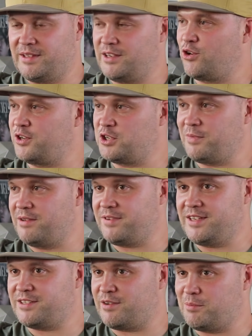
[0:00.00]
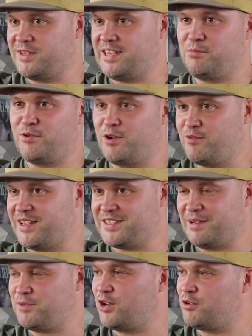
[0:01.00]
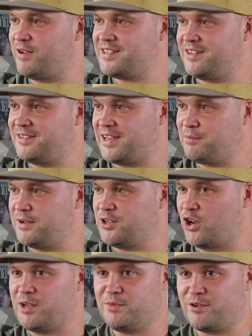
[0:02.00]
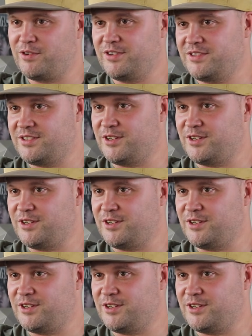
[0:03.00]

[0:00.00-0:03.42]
According to my visa, I'm a temporary I'm not a resident, I'm a non-immigrant.